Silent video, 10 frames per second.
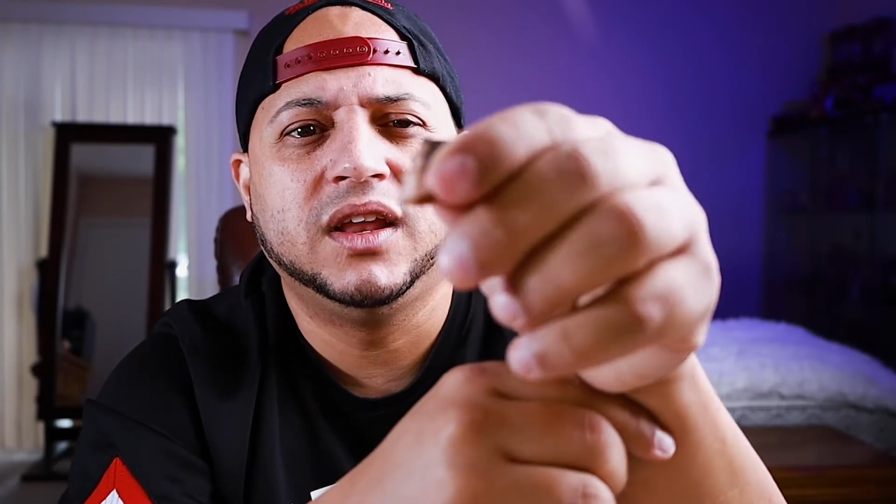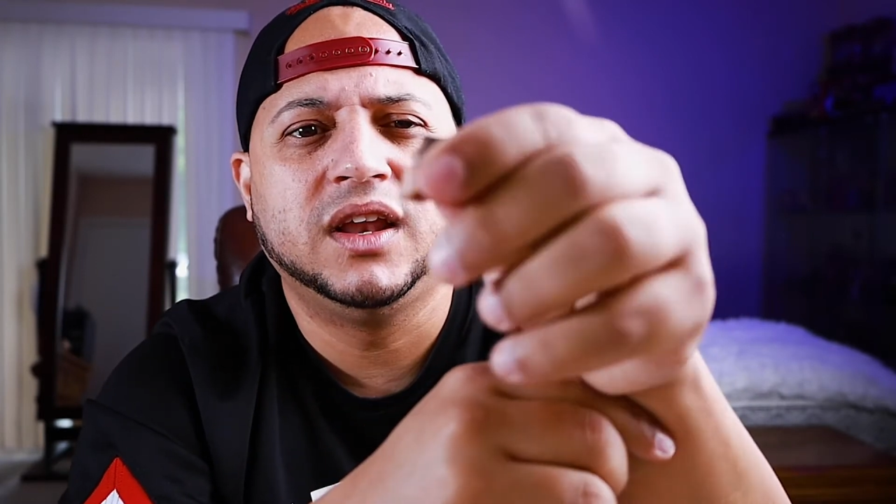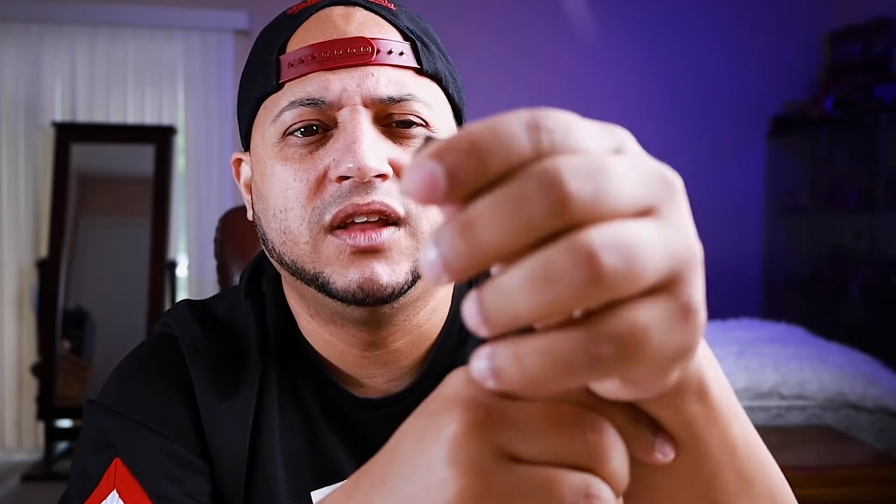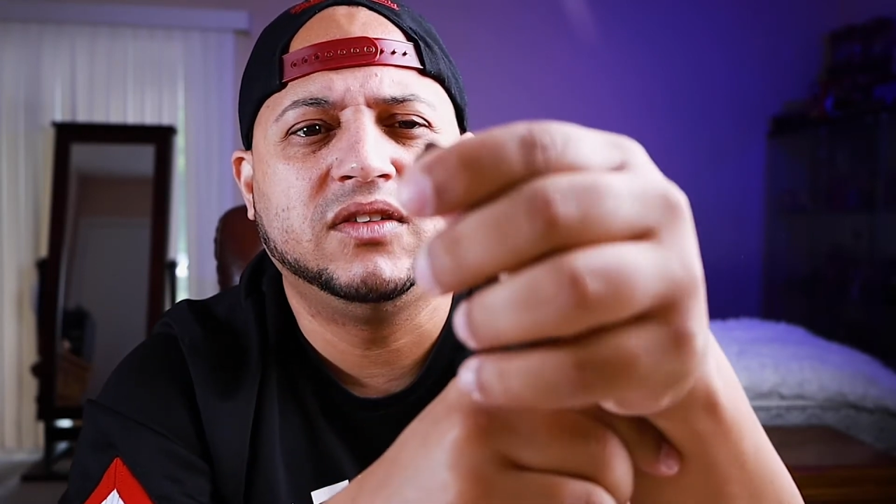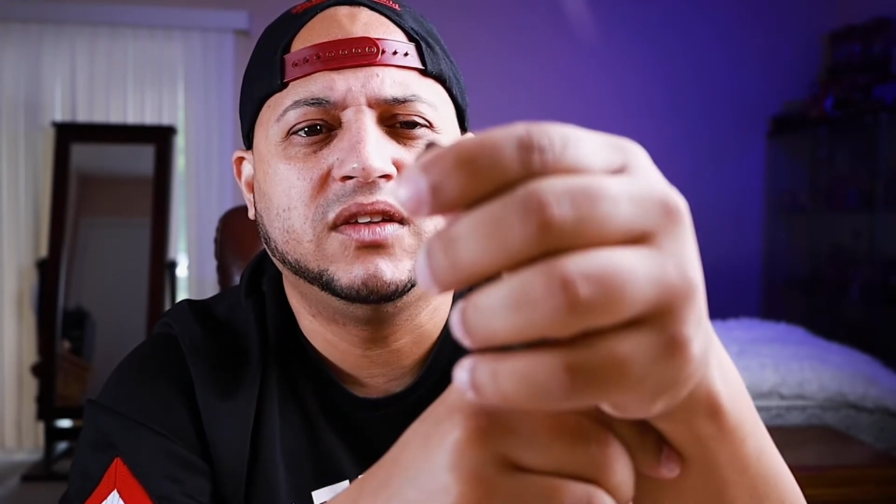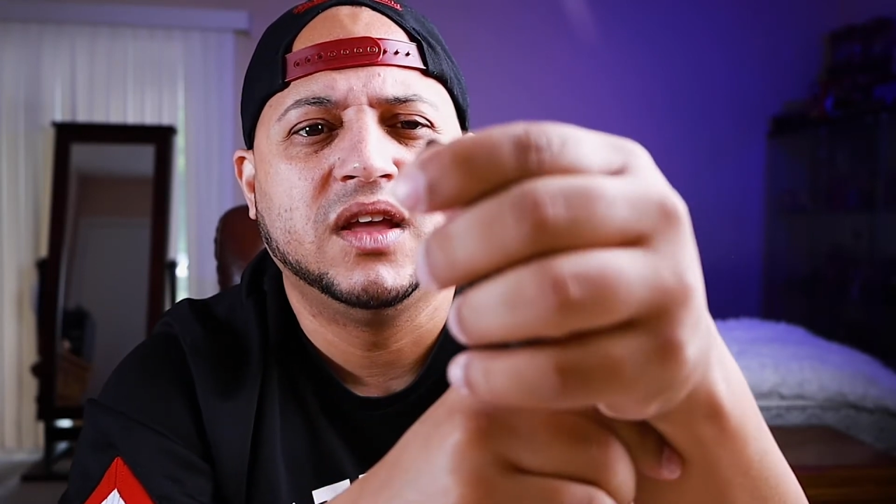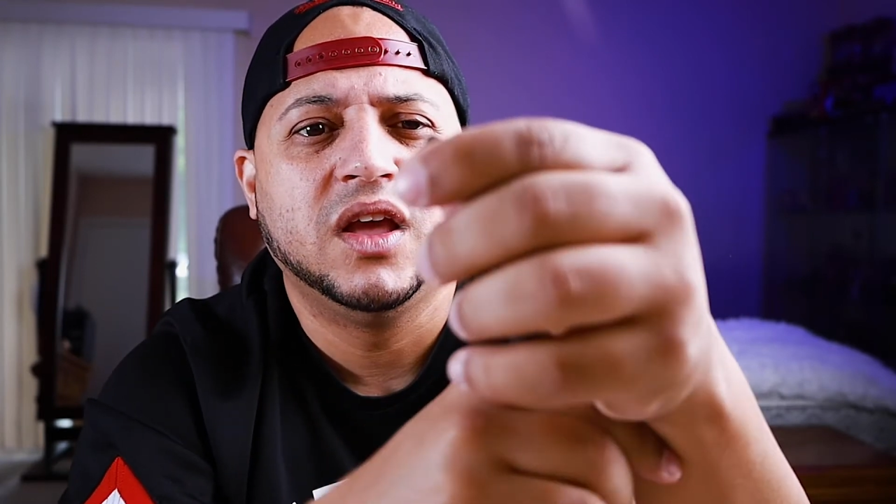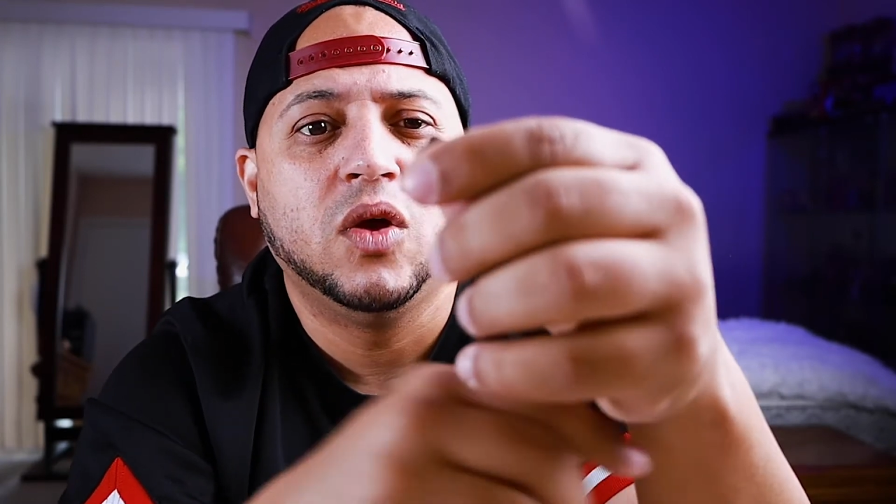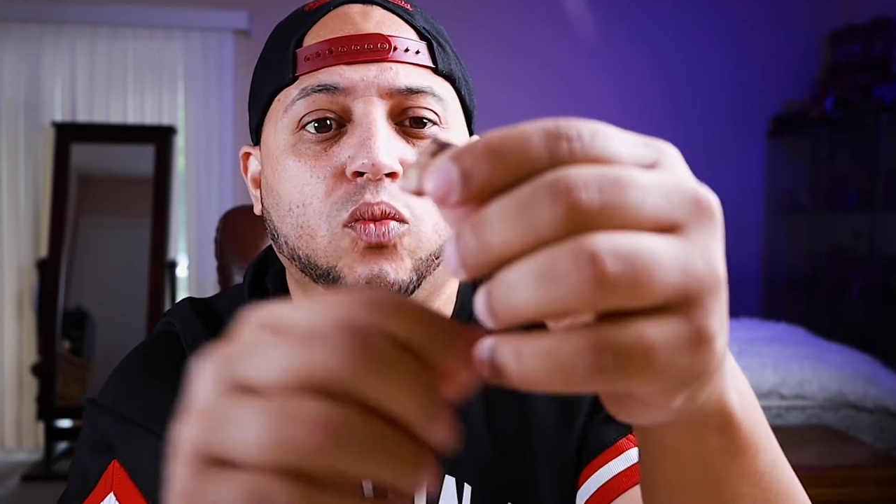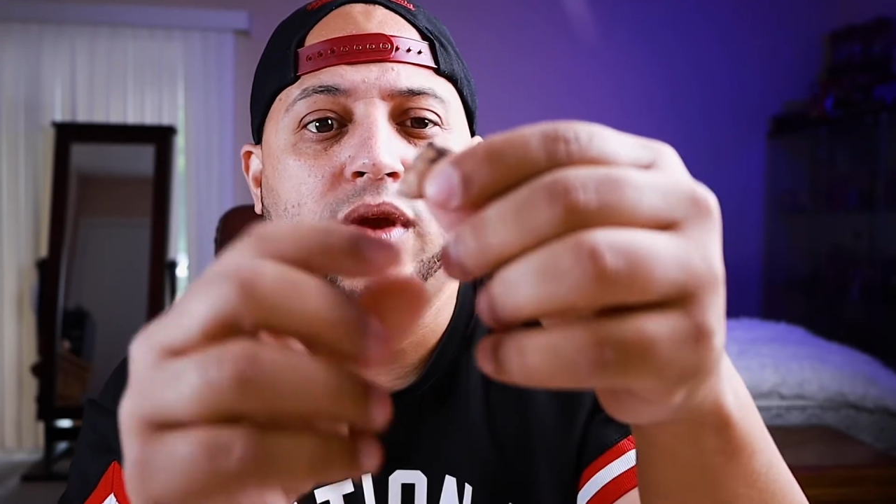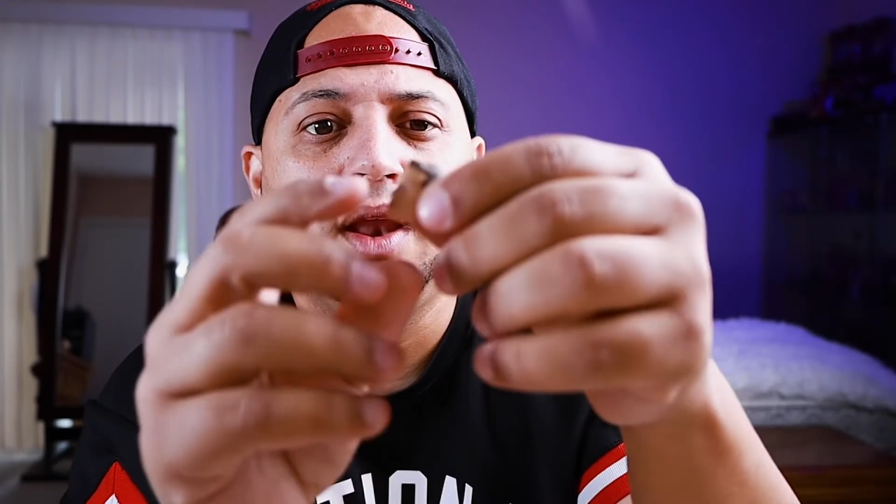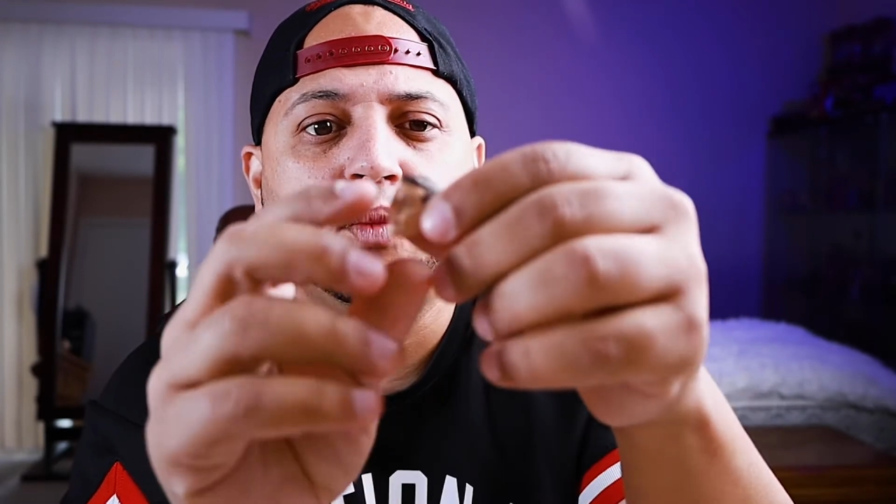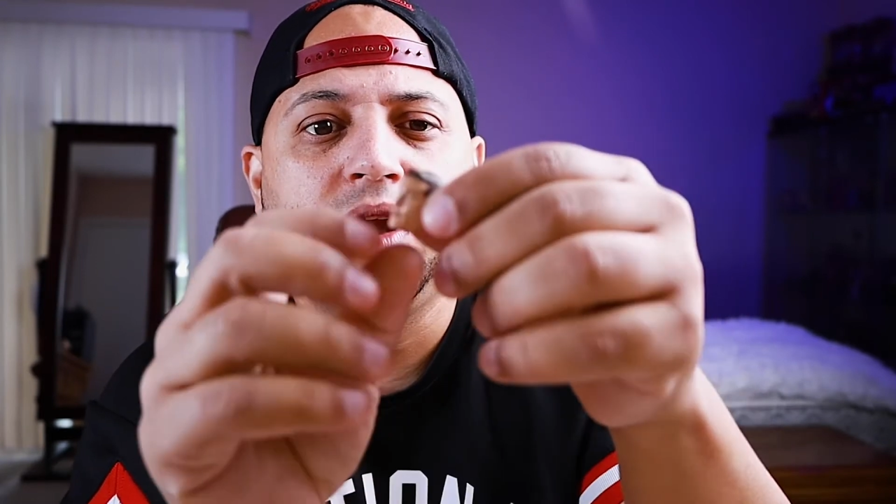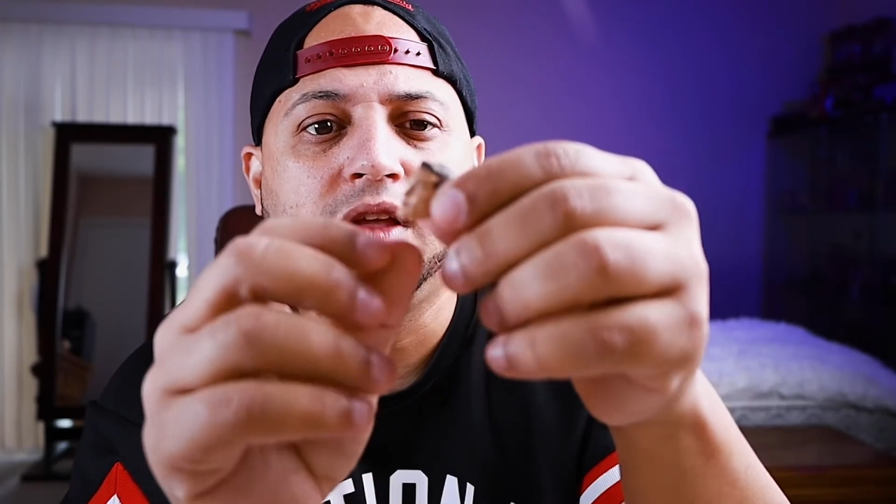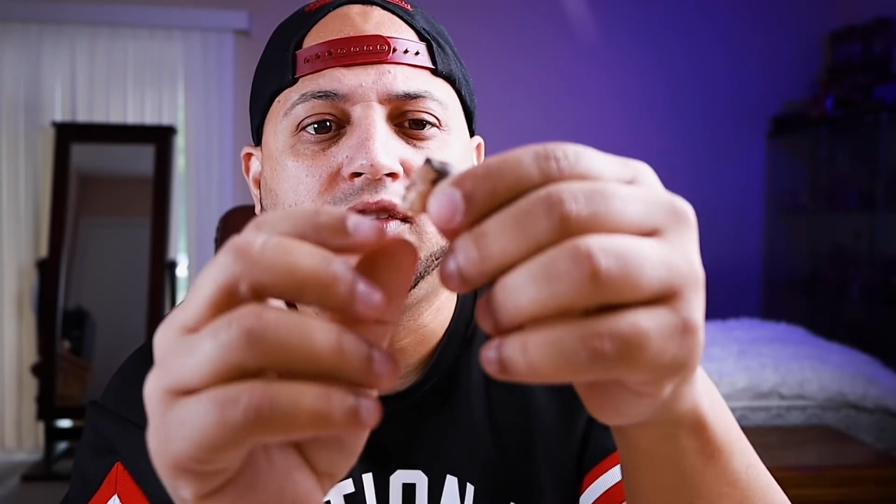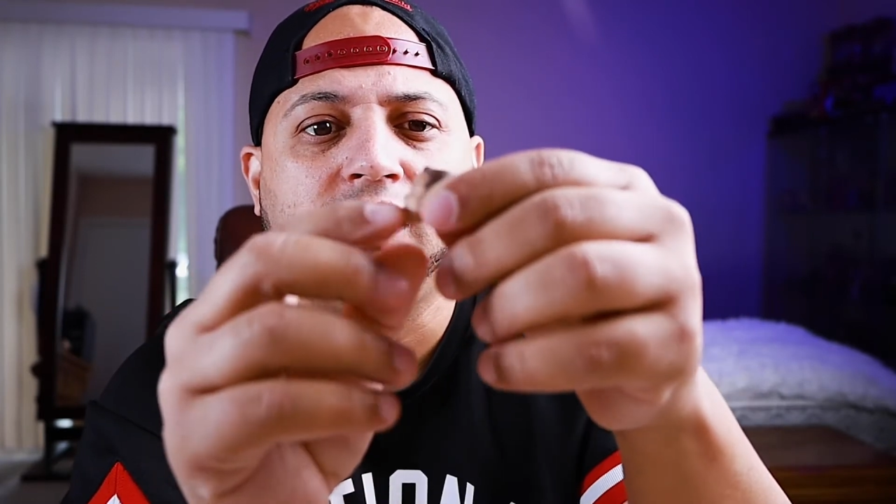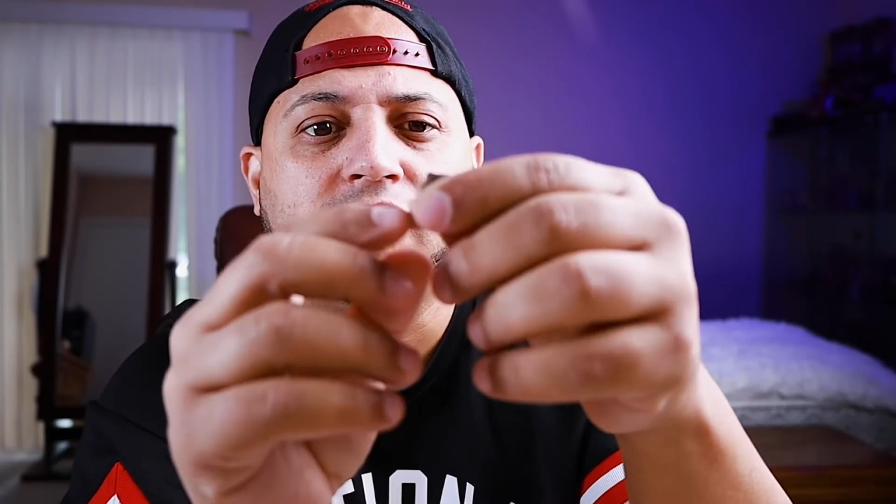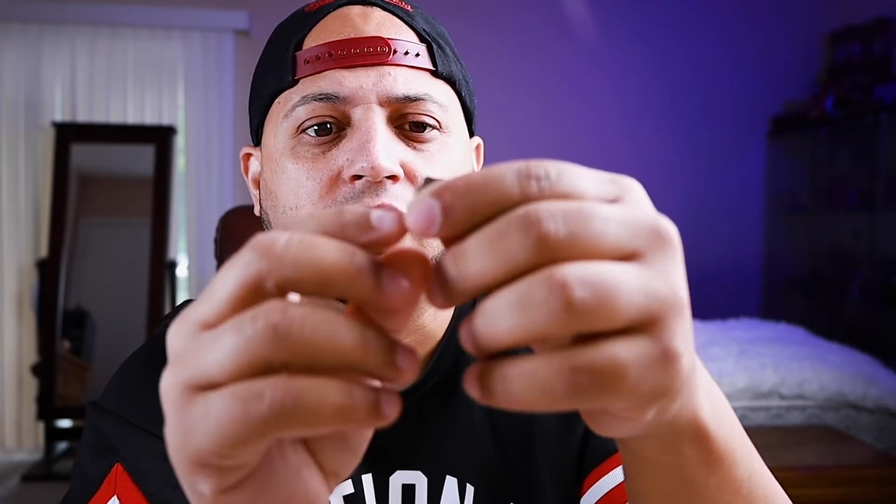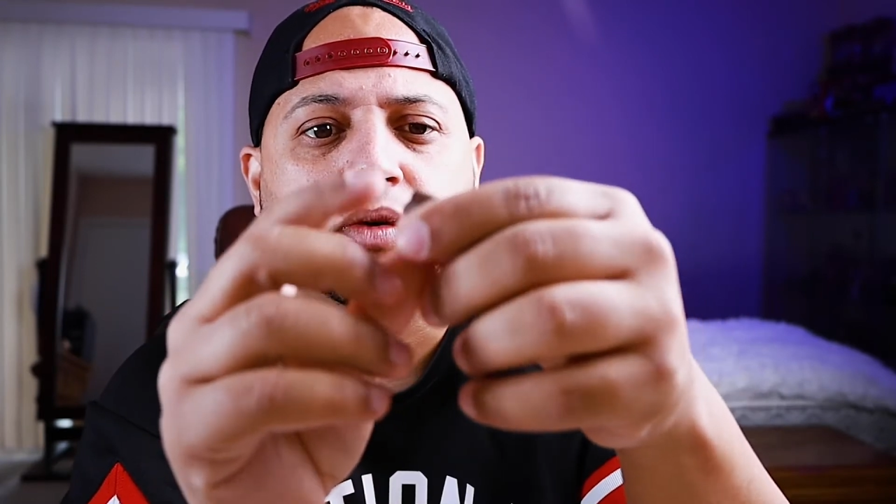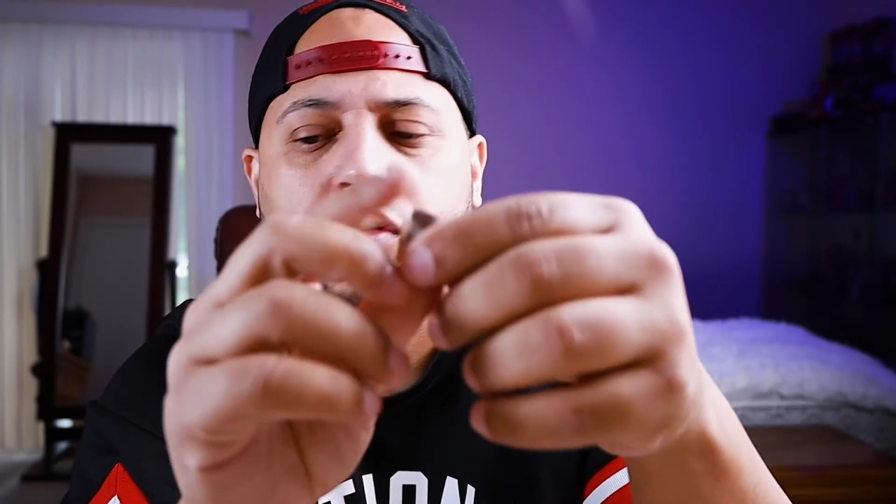And it's really, really
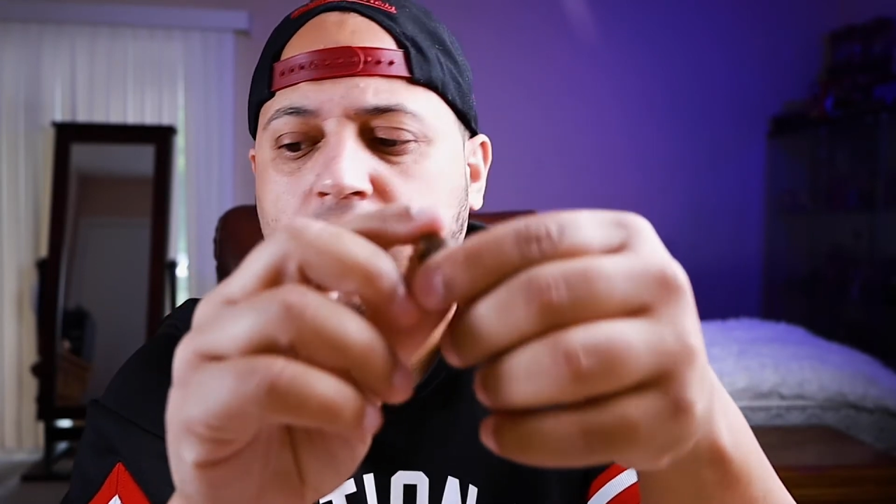detailed.